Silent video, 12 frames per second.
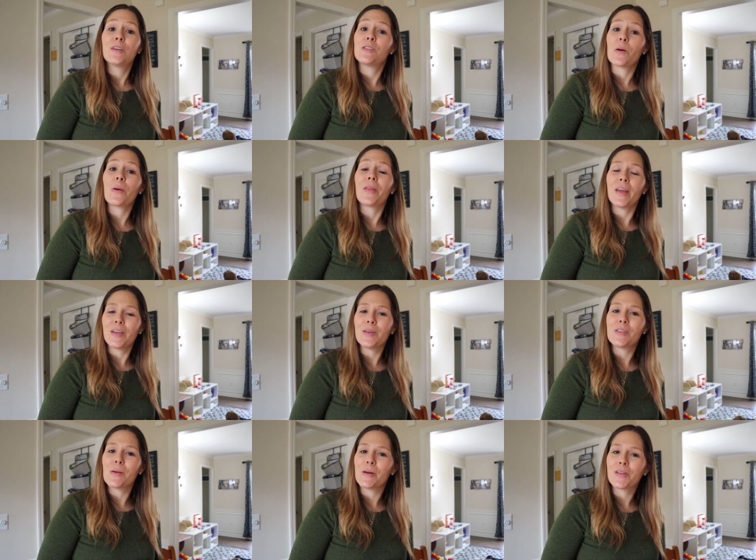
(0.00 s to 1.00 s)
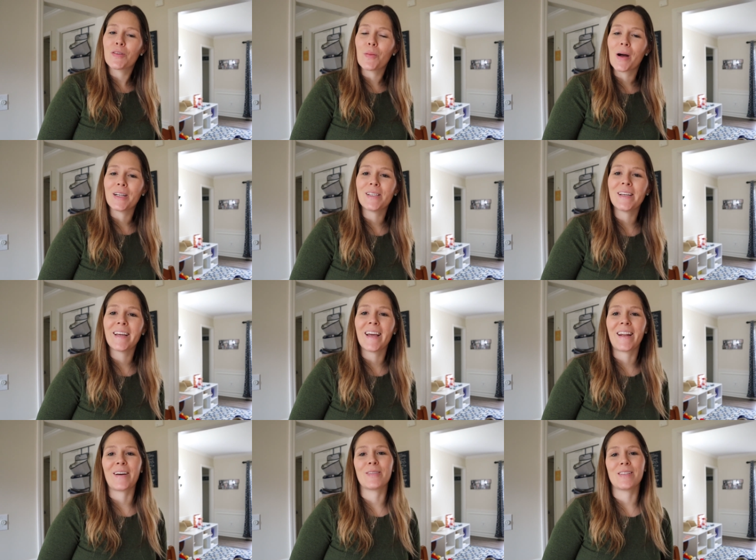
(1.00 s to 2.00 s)
So thank you so much for watching
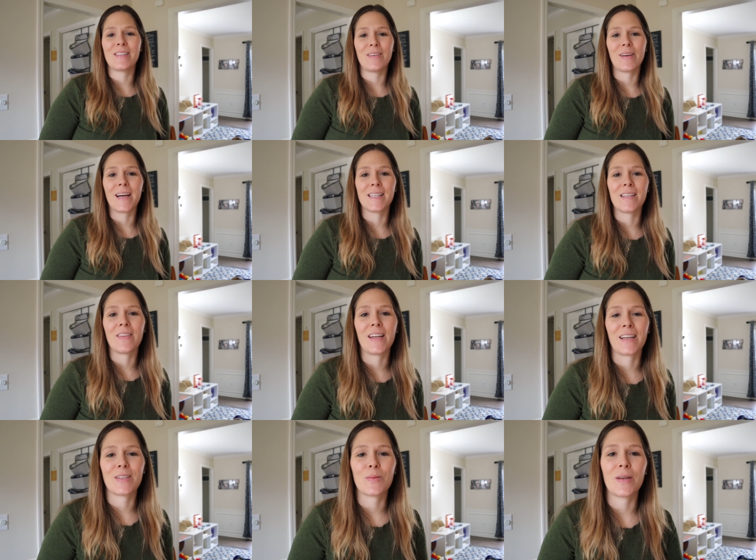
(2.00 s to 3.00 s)
and I will see you guys in the next